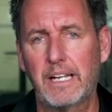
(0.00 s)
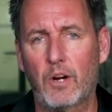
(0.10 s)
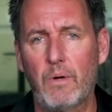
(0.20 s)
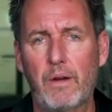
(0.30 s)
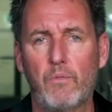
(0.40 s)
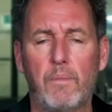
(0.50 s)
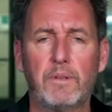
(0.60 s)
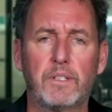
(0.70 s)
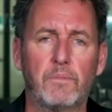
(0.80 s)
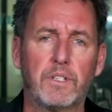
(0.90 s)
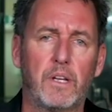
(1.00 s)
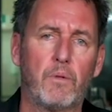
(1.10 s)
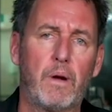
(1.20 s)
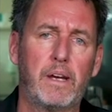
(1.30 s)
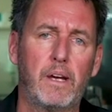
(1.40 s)
Grant Robertson was on the
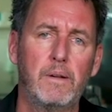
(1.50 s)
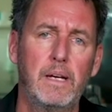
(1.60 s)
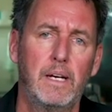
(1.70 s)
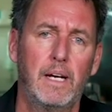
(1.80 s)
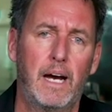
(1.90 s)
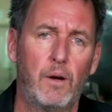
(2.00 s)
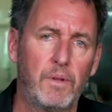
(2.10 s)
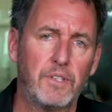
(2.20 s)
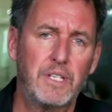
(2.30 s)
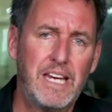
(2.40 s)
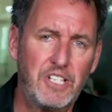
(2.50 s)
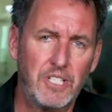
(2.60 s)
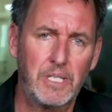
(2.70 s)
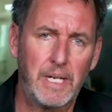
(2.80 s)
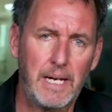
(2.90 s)
radio with us
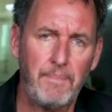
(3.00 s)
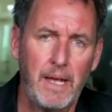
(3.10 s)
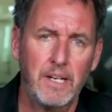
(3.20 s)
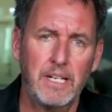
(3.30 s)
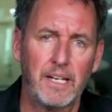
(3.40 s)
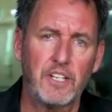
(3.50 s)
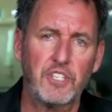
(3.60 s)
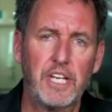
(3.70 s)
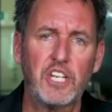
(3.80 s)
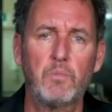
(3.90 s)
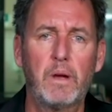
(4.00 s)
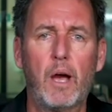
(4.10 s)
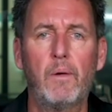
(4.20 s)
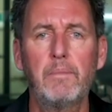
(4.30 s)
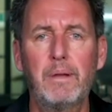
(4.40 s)
yesterday telling us things were
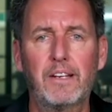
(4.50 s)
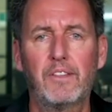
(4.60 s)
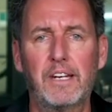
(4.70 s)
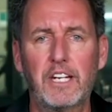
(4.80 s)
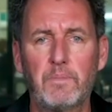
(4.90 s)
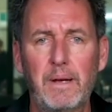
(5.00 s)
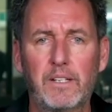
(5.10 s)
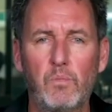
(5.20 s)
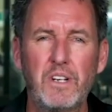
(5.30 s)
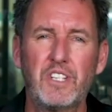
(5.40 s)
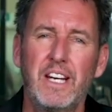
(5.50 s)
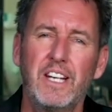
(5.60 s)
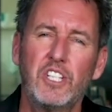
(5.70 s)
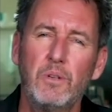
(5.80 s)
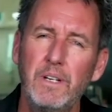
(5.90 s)
going better than expected, which
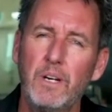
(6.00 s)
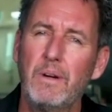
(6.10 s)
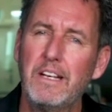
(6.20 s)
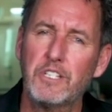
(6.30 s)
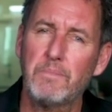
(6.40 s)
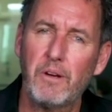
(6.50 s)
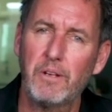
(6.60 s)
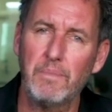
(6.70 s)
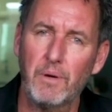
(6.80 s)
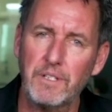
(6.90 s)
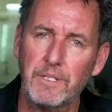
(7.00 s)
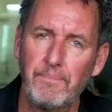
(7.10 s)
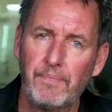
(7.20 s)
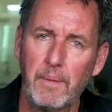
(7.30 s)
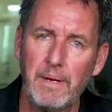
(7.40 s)
to a degree is smoke and mirrors.
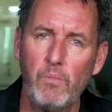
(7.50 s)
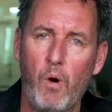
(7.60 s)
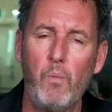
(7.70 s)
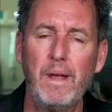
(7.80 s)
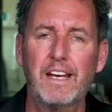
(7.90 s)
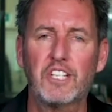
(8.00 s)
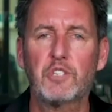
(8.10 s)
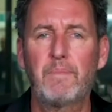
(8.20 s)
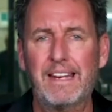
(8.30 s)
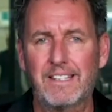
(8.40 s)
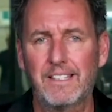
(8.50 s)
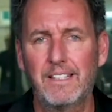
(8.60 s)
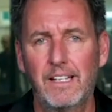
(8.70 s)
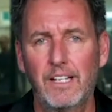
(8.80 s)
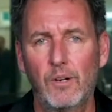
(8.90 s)
I mean, what we expected
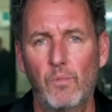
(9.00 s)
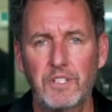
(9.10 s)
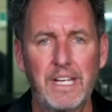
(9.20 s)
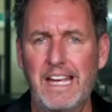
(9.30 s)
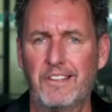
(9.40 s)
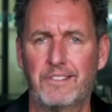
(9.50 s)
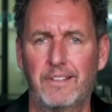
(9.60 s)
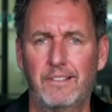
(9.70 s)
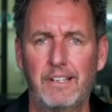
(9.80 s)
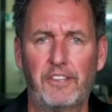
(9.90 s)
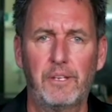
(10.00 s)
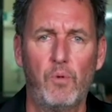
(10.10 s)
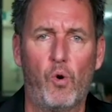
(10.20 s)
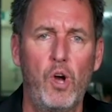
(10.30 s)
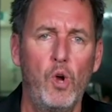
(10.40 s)
was a guess, nothing
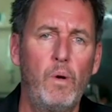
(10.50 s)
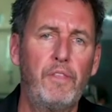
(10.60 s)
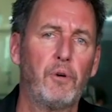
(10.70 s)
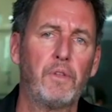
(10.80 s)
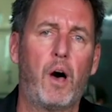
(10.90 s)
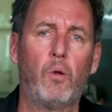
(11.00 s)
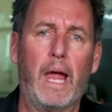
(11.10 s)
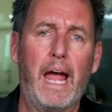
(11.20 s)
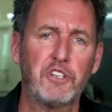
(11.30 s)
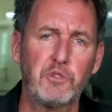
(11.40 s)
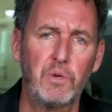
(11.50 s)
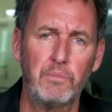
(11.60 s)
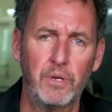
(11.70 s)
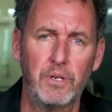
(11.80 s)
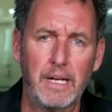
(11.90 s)
more. We thought the whole house would
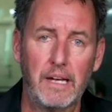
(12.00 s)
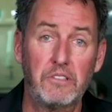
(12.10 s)
burn down.